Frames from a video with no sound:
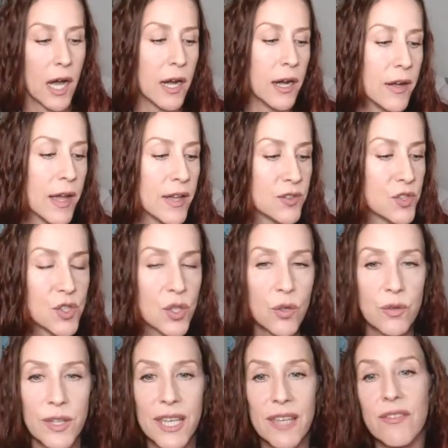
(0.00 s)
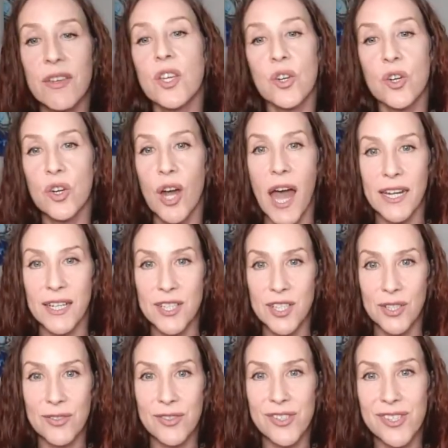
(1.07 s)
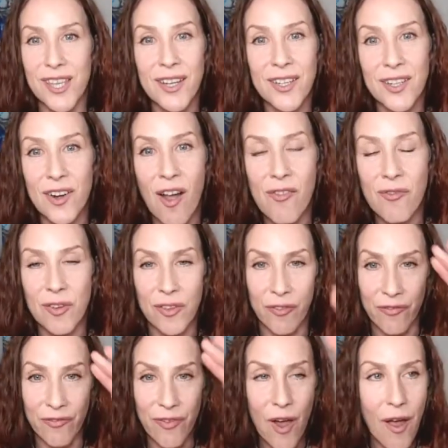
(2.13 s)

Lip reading: And so give it your gratitude, send it off with a